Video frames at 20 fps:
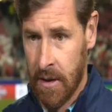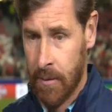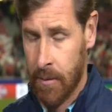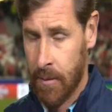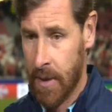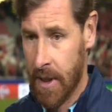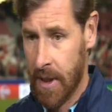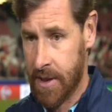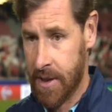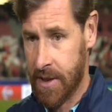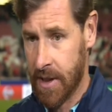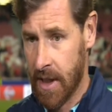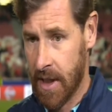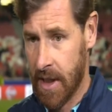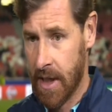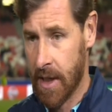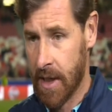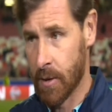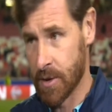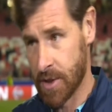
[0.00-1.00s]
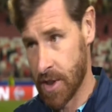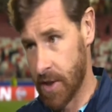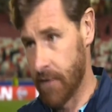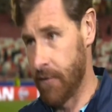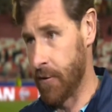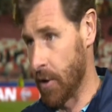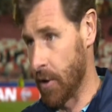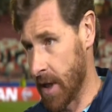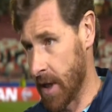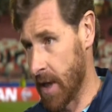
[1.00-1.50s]
but uh, it was a
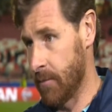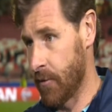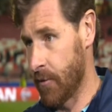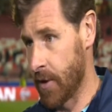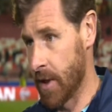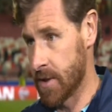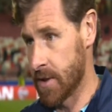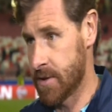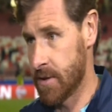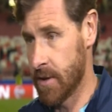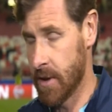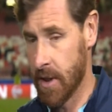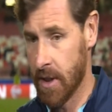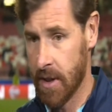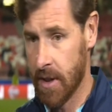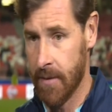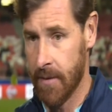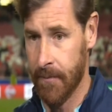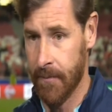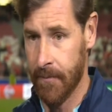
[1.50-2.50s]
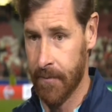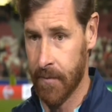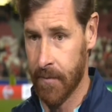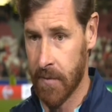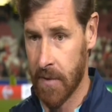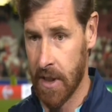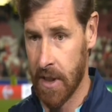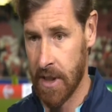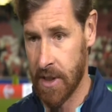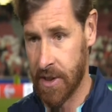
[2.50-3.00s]
difficult game for us.
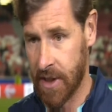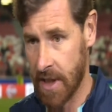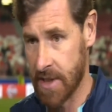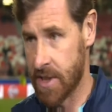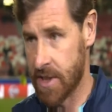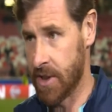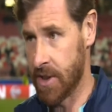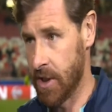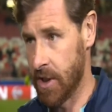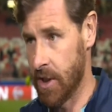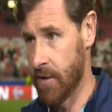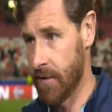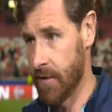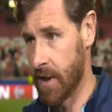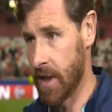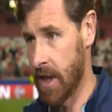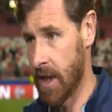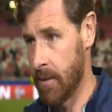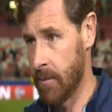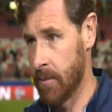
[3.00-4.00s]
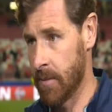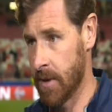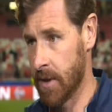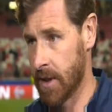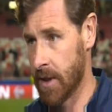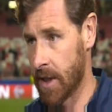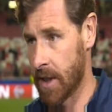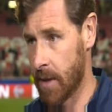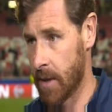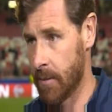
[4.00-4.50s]
Um, the intensity of a game
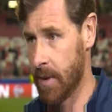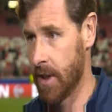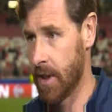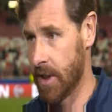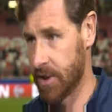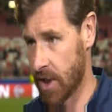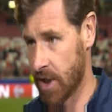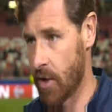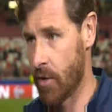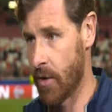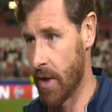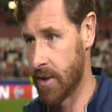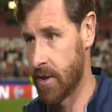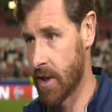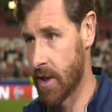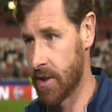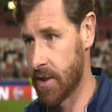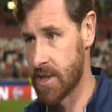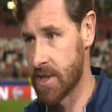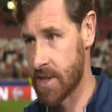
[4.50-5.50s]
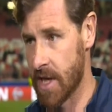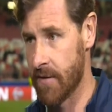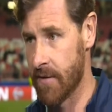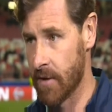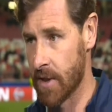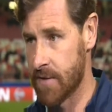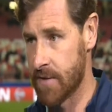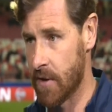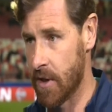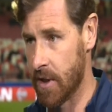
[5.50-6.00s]
uh, that can be generated at this
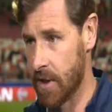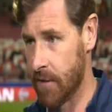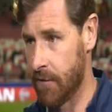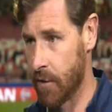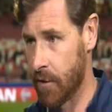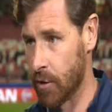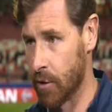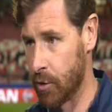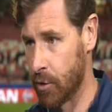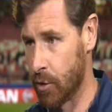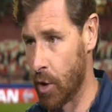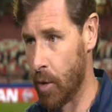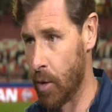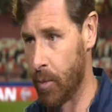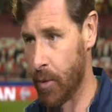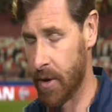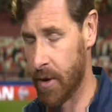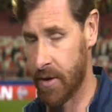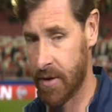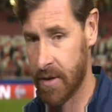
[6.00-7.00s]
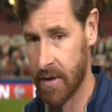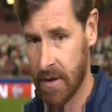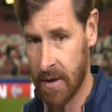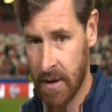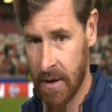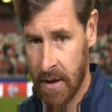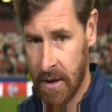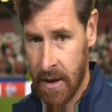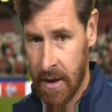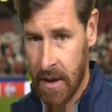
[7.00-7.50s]
level is very difficult to cope with
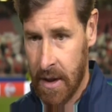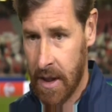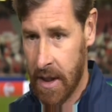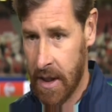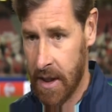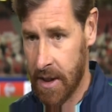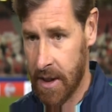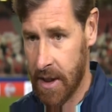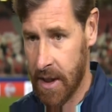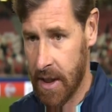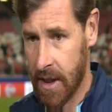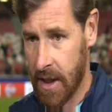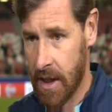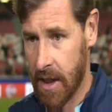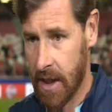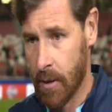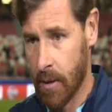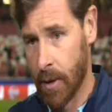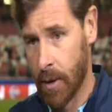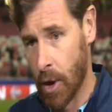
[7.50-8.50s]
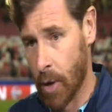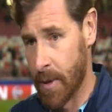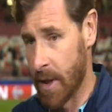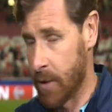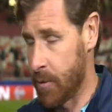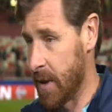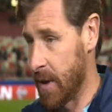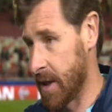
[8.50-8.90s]
and uh, we hope that we